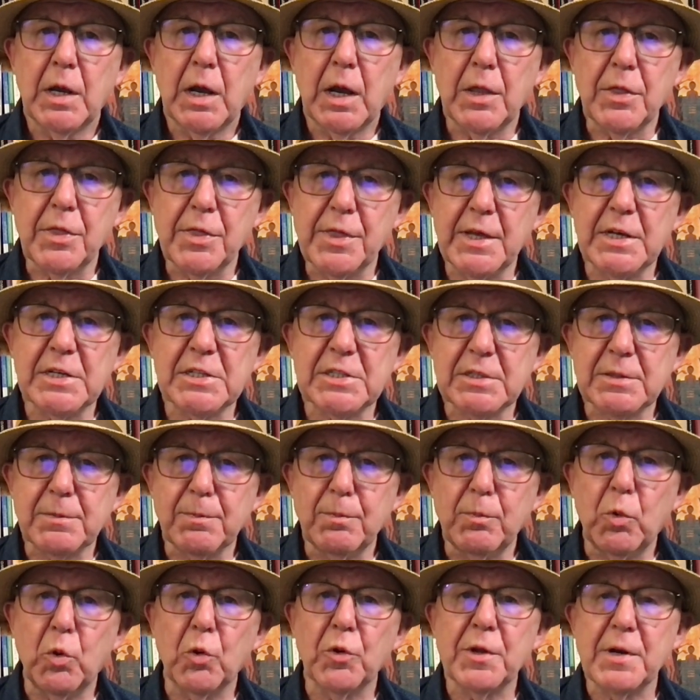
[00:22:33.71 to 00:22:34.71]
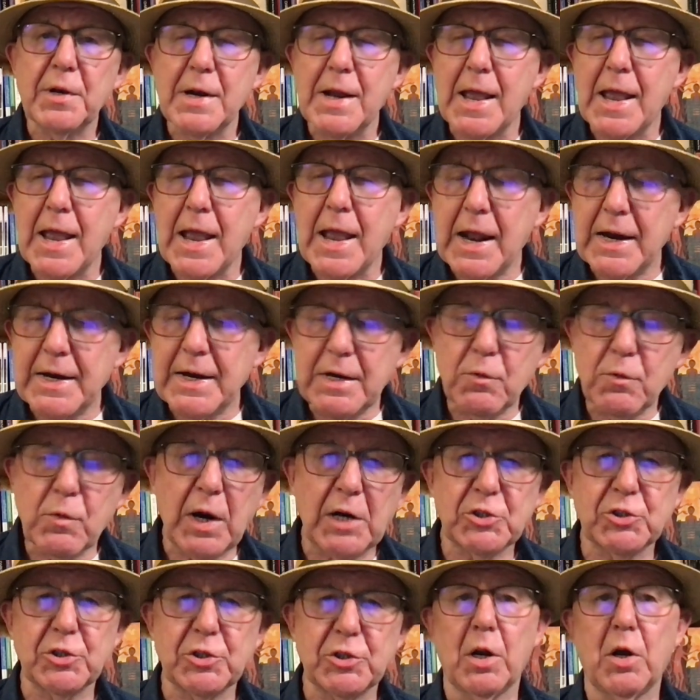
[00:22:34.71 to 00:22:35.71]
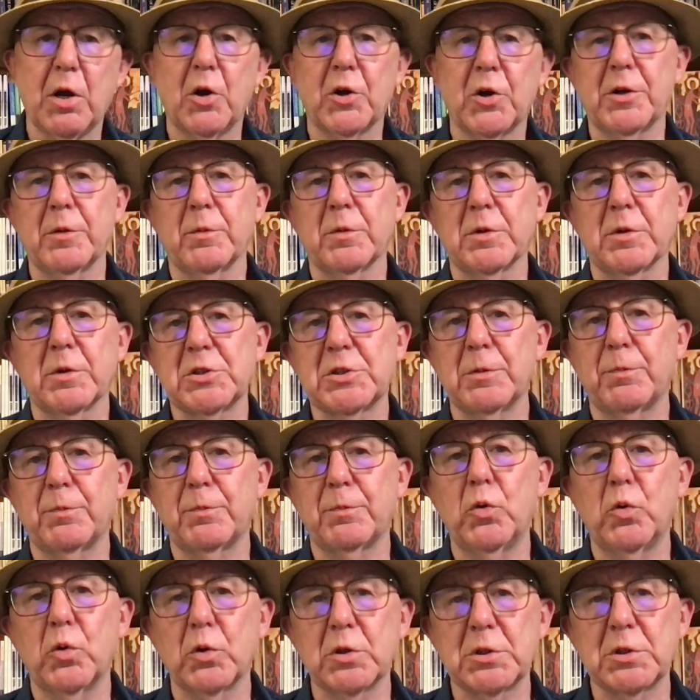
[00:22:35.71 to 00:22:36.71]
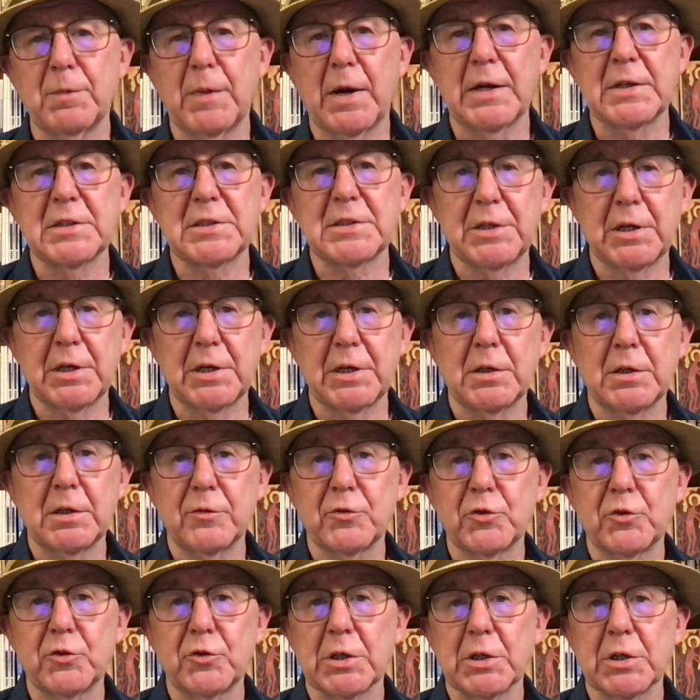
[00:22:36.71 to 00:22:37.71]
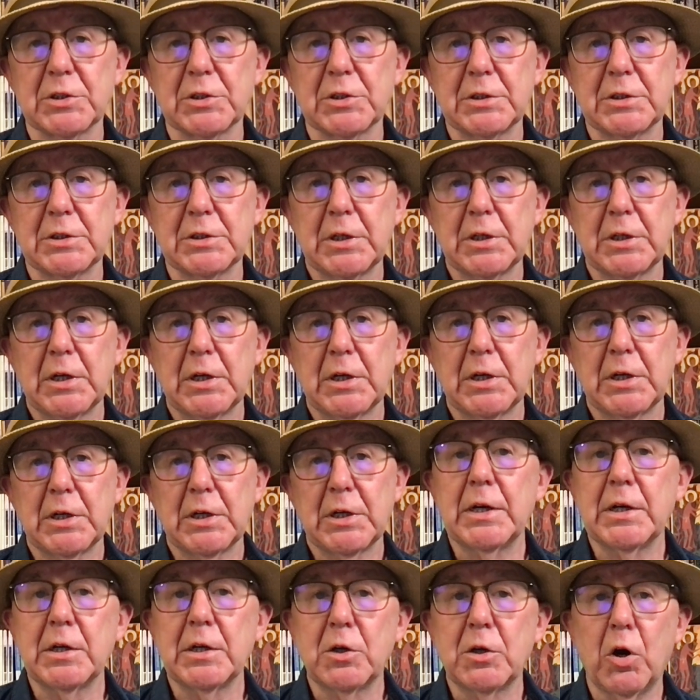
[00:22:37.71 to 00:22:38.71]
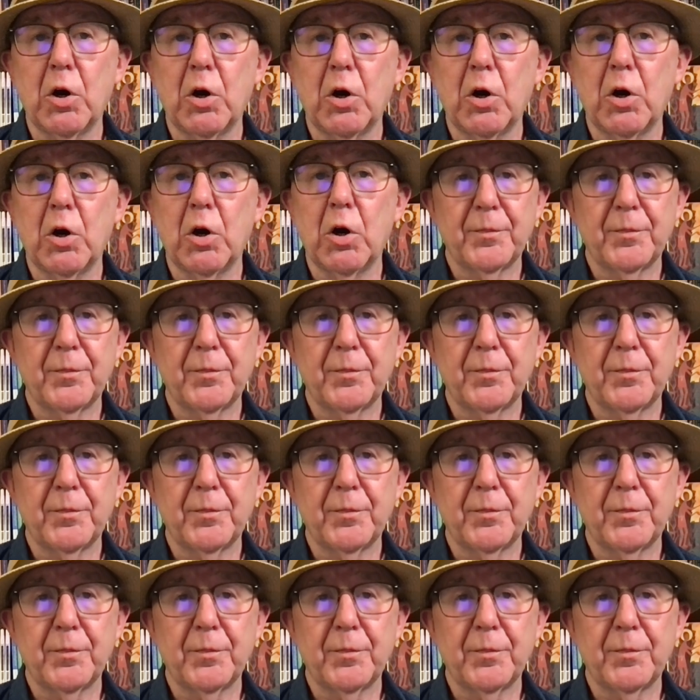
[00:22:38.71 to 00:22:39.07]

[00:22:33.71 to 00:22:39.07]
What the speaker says: And this, more than any rational argument, supports my instinctive trust in God.